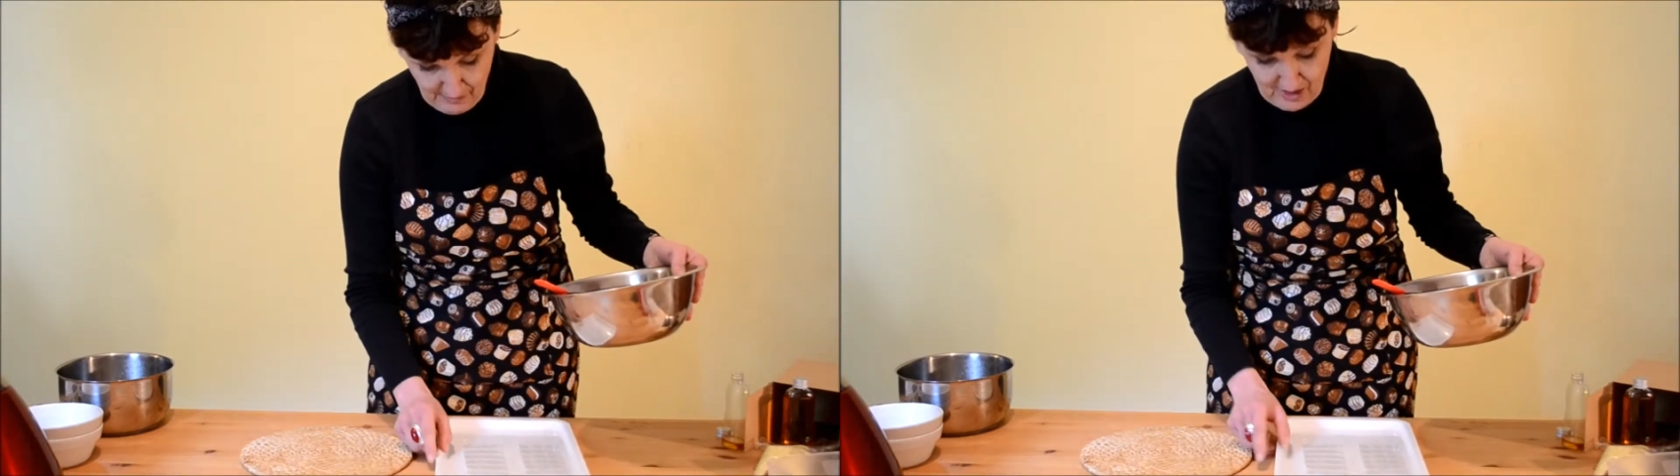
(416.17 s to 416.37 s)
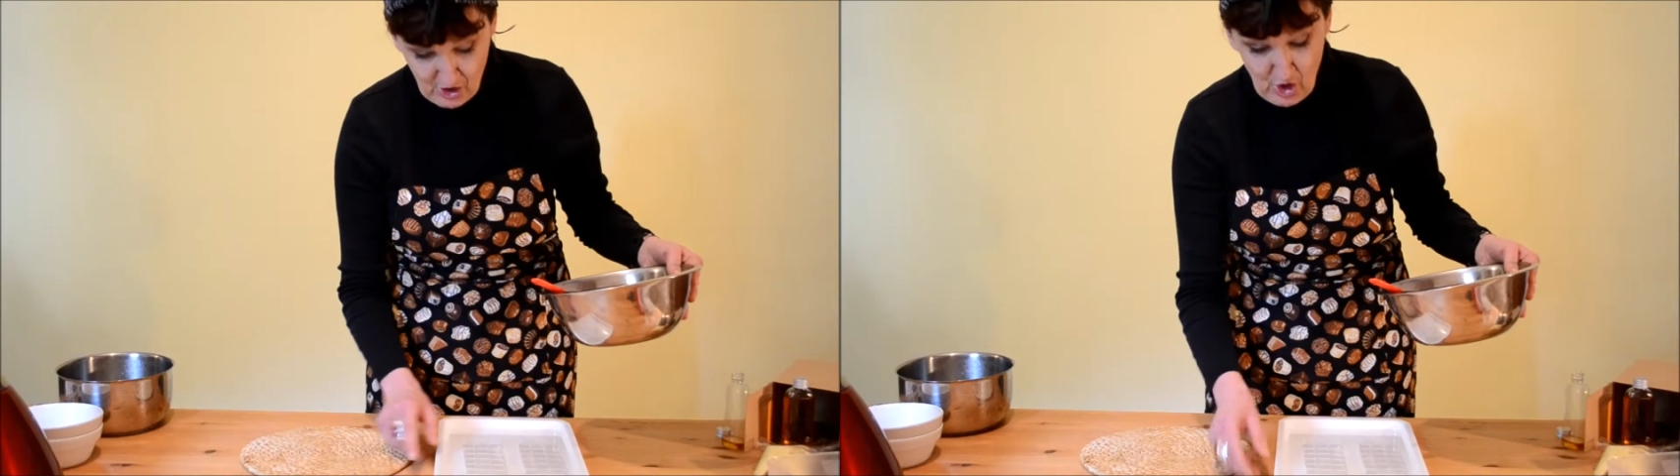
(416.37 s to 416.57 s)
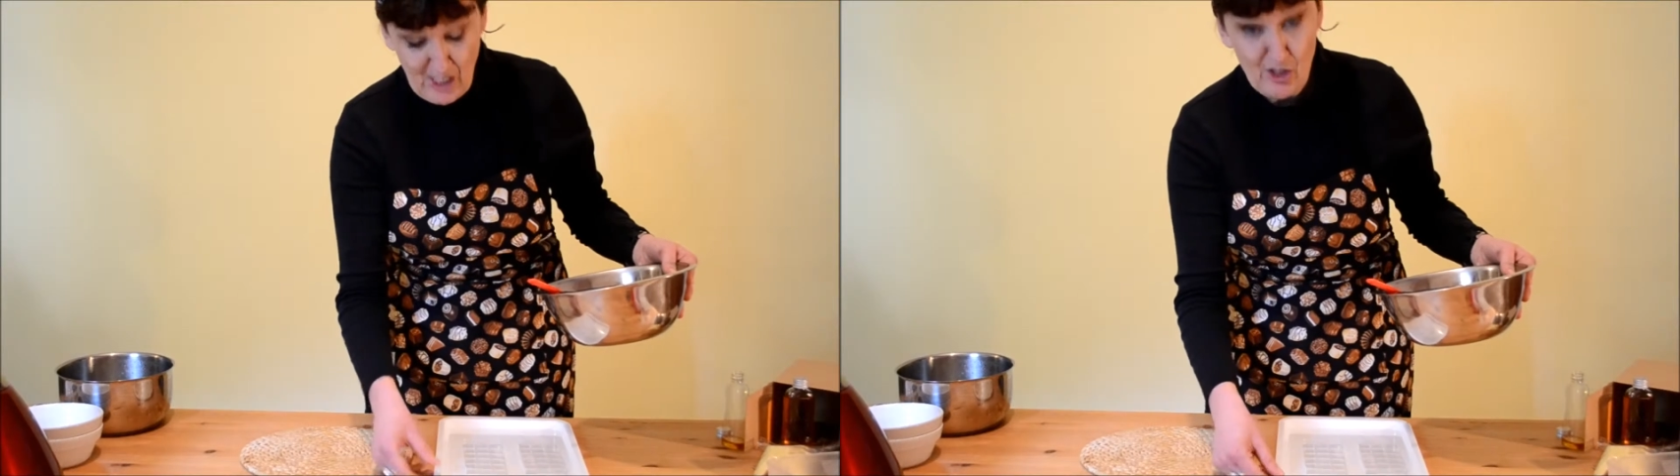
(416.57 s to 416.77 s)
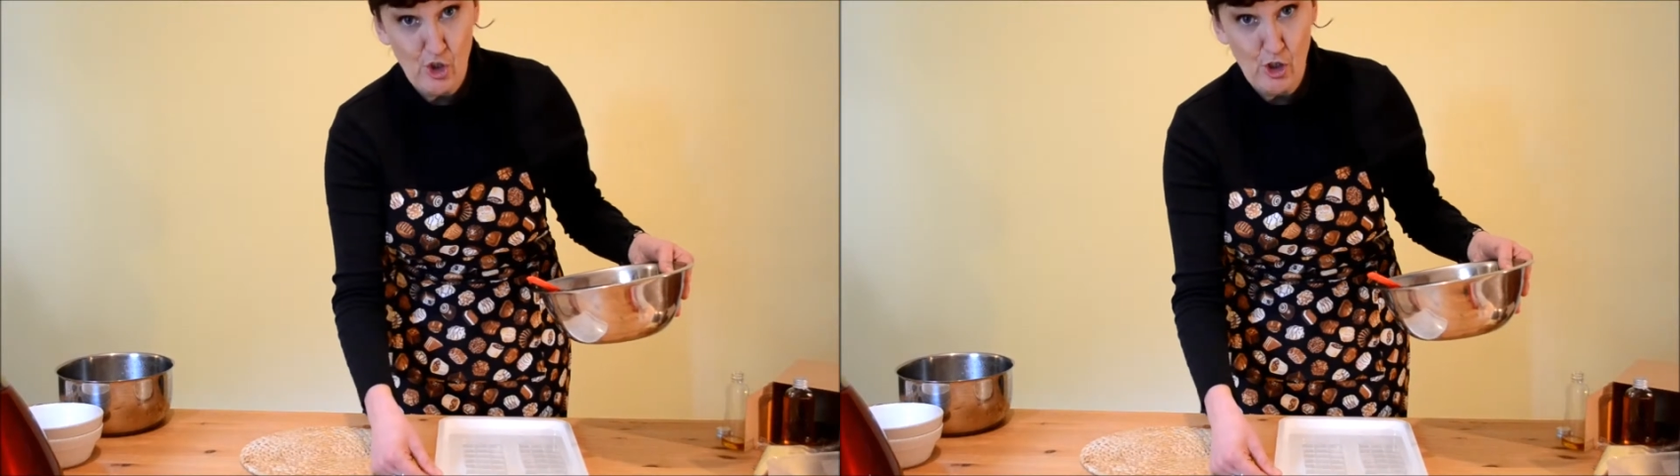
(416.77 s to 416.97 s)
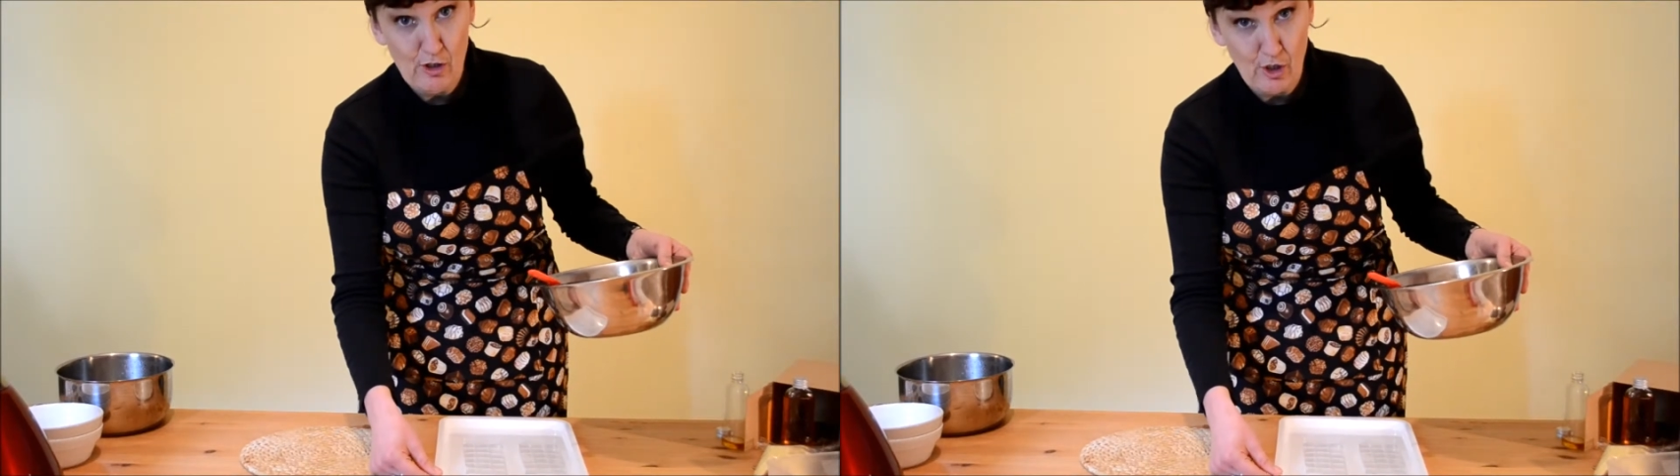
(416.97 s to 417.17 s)
I suggest you
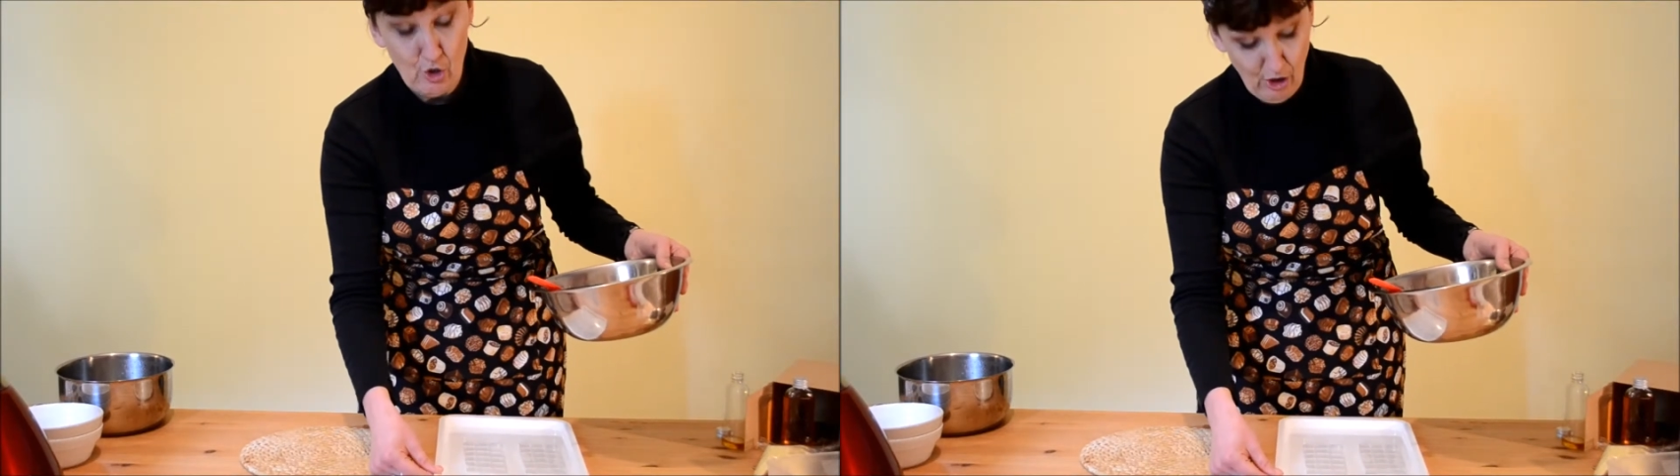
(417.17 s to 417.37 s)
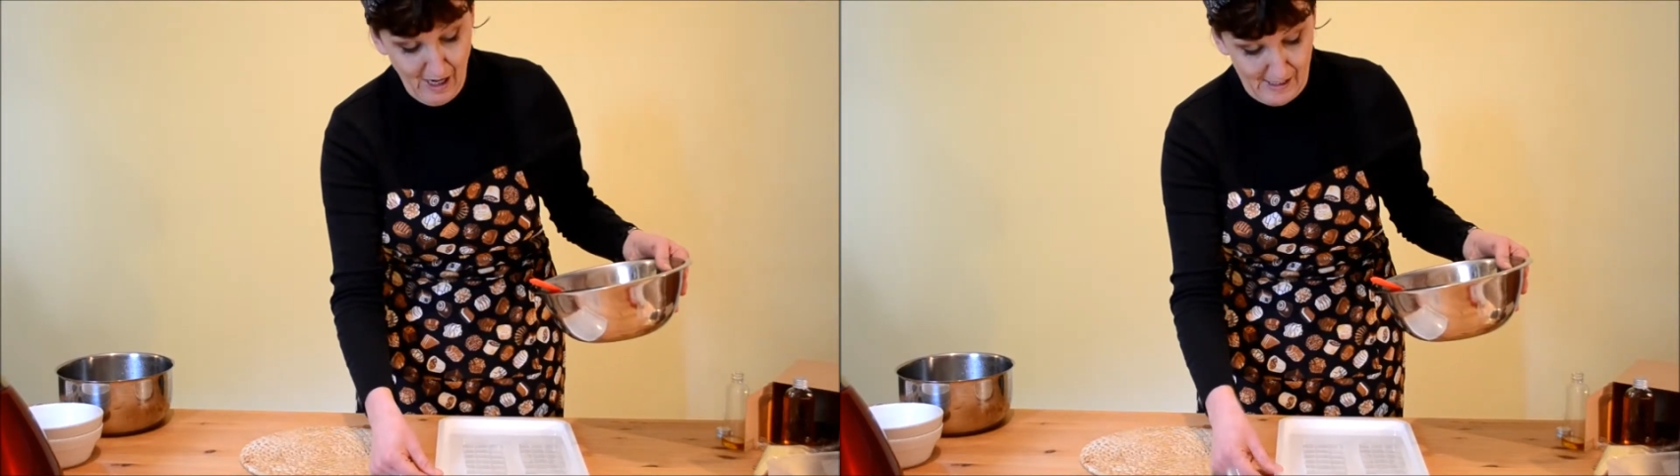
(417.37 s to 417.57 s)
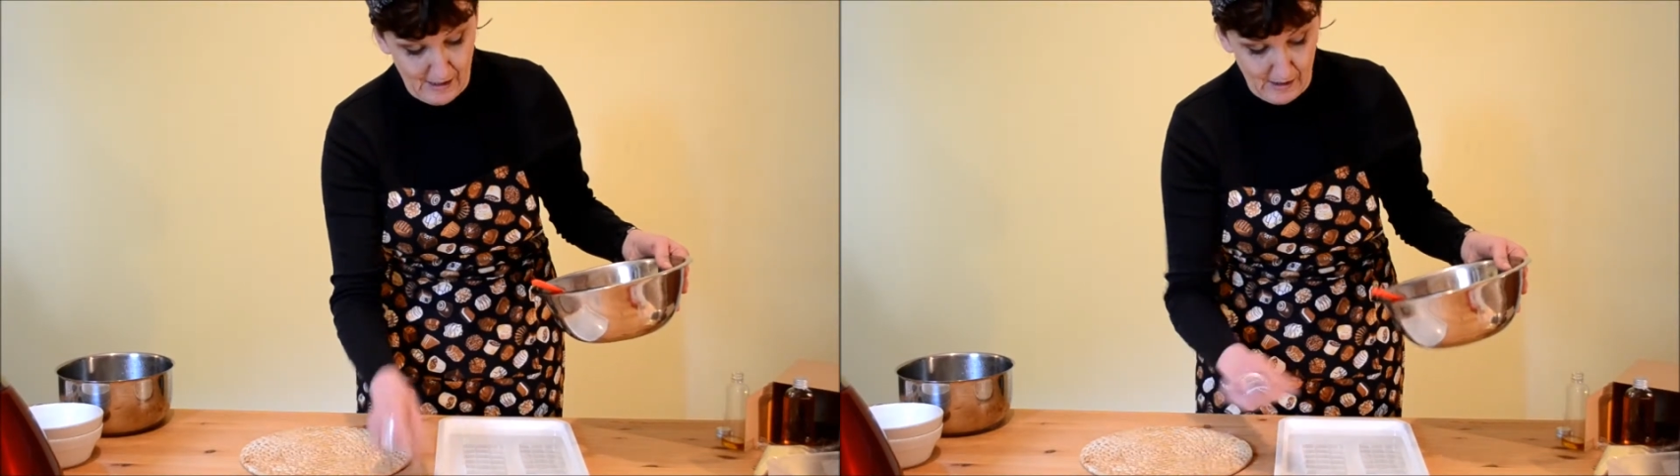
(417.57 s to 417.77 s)
use a tray.